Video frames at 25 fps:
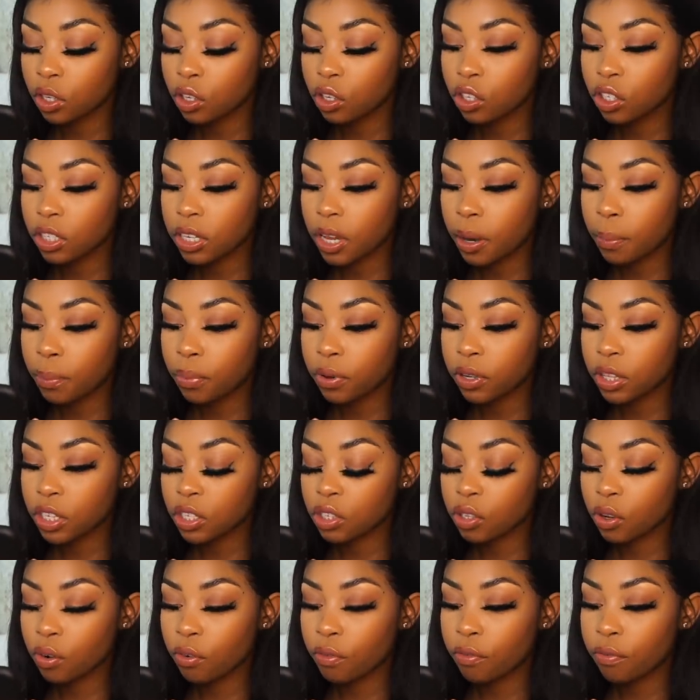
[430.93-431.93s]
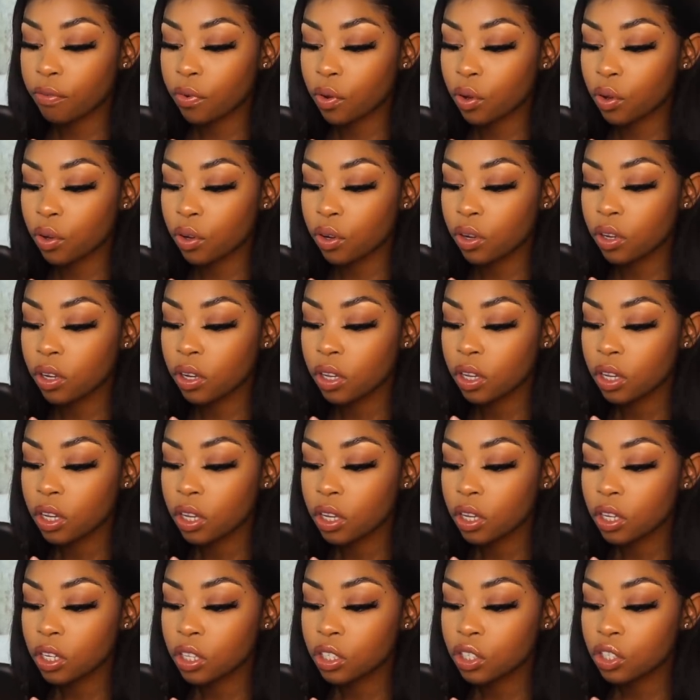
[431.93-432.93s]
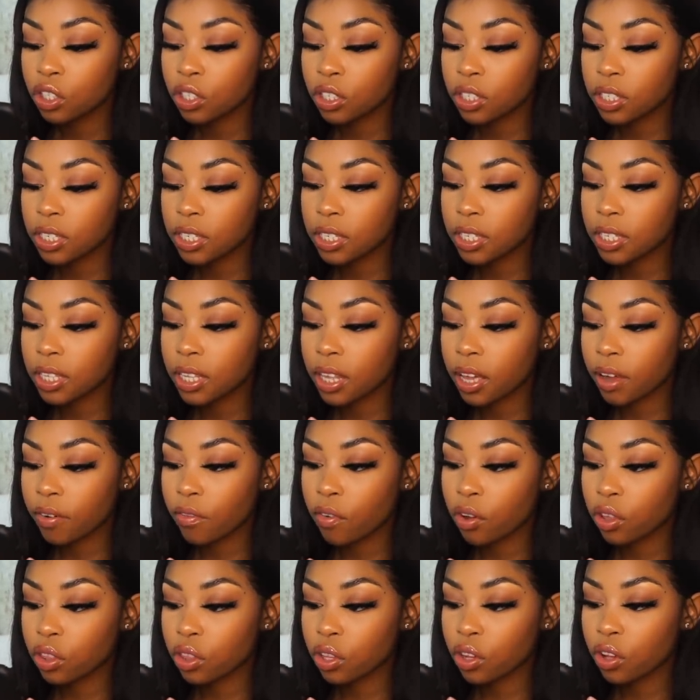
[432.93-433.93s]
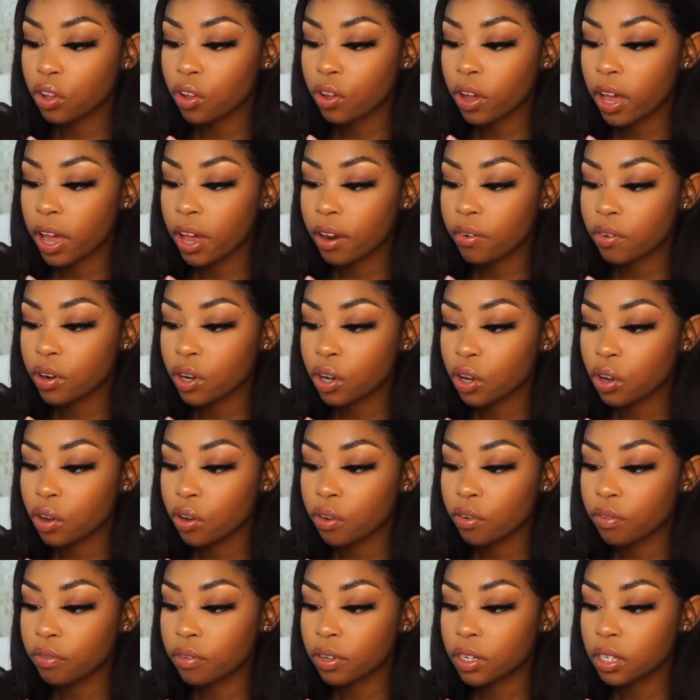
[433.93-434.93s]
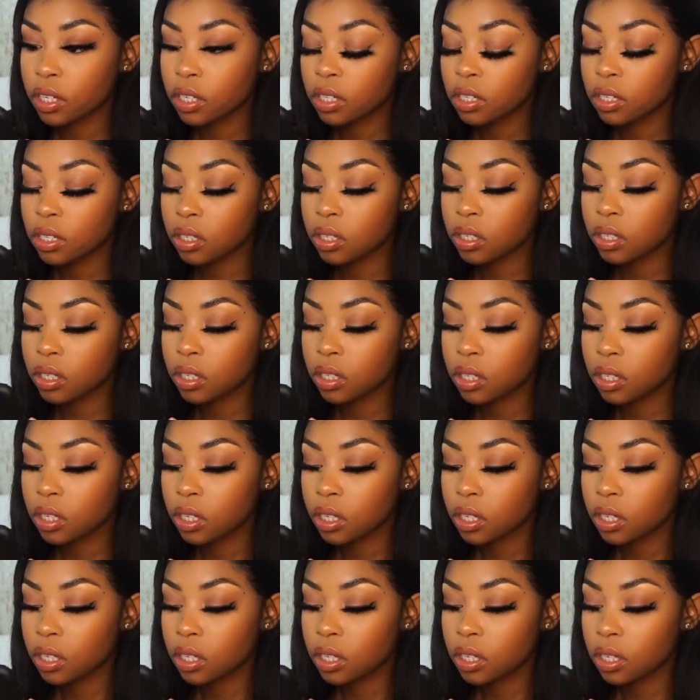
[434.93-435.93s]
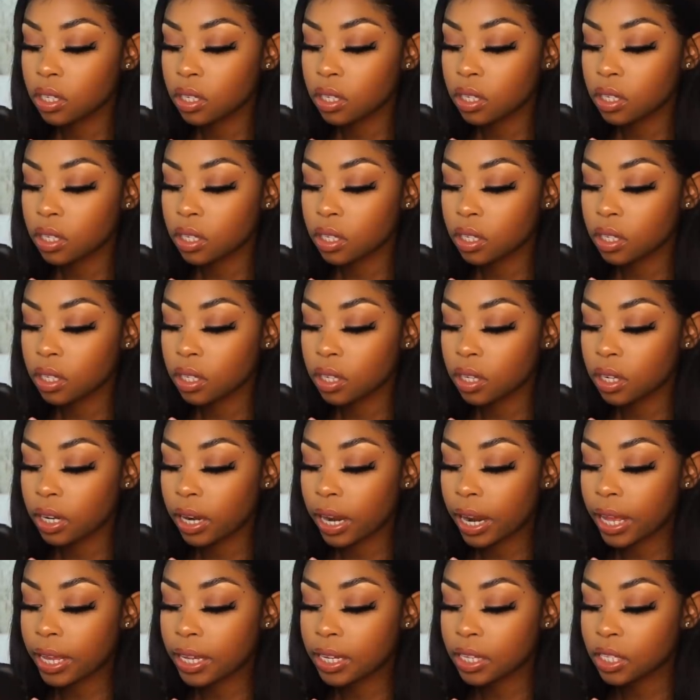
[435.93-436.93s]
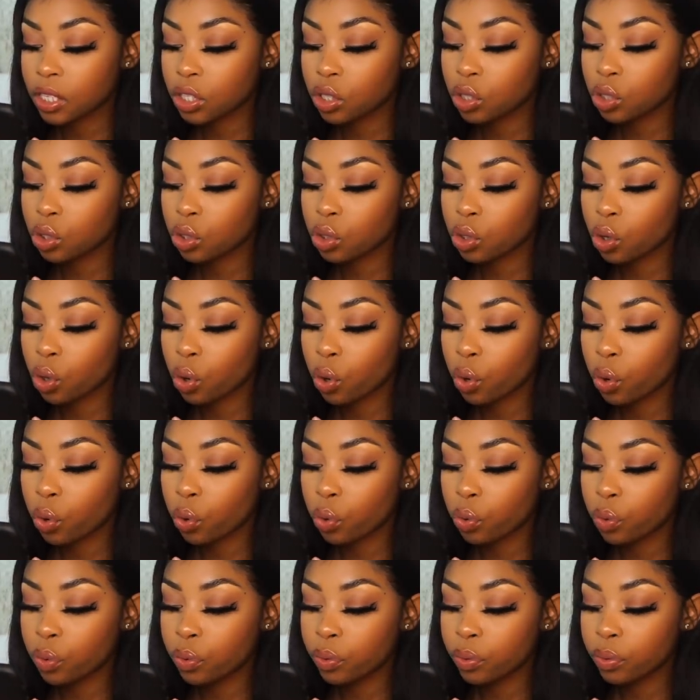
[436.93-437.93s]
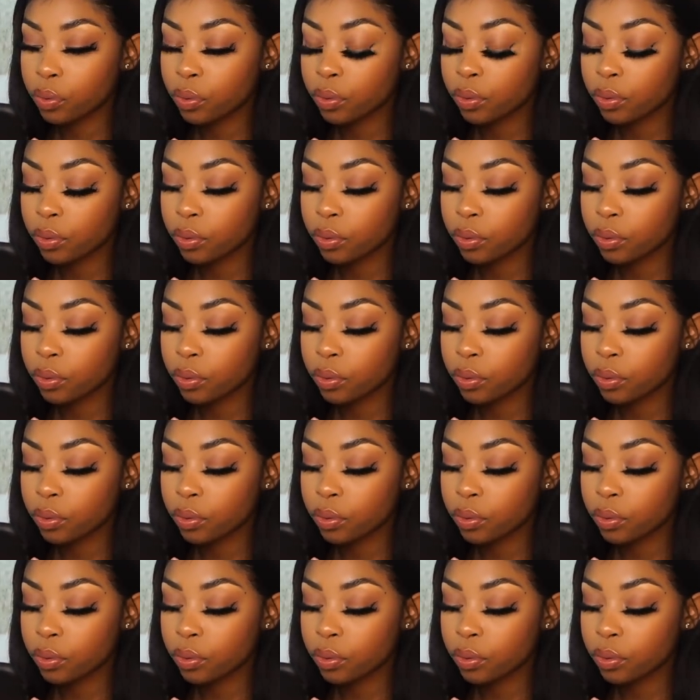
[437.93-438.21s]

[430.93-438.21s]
Usually I'll put this on full just to see that I've got the whole area covered. Like so.